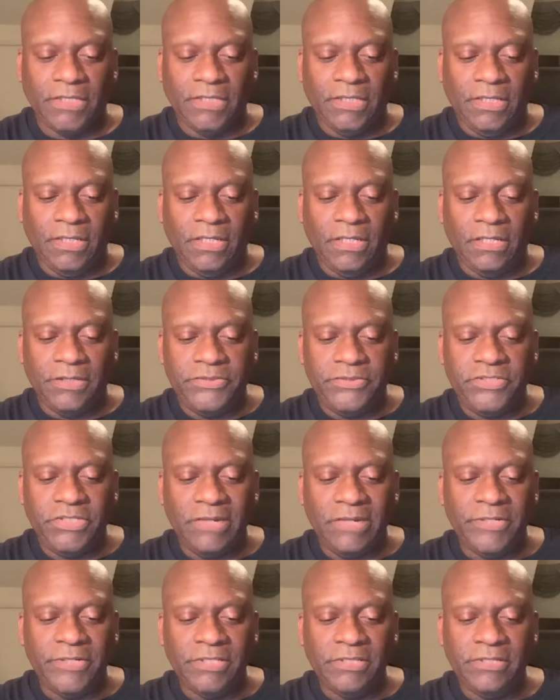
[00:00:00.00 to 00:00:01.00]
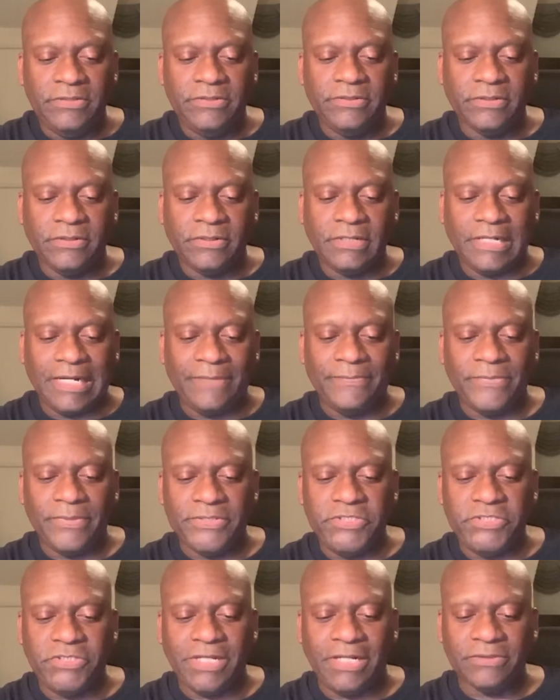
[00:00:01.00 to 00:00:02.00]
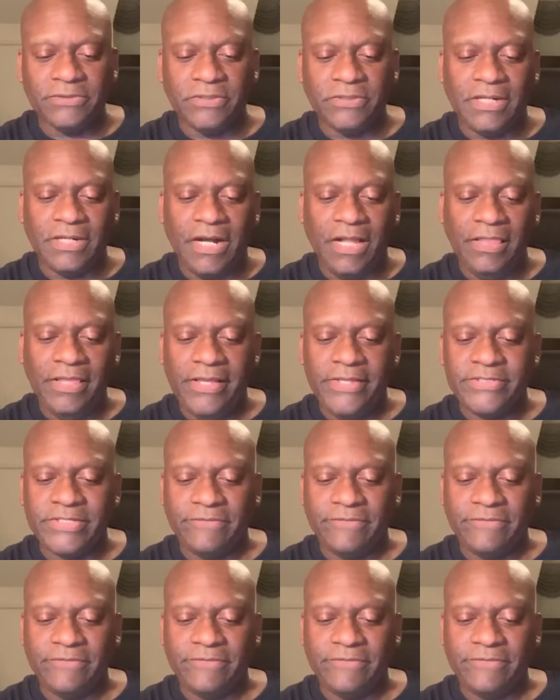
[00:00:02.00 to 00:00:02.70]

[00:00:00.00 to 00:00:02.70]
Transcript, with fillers: Uh, Chairman Linda Cropp shocked her colleagues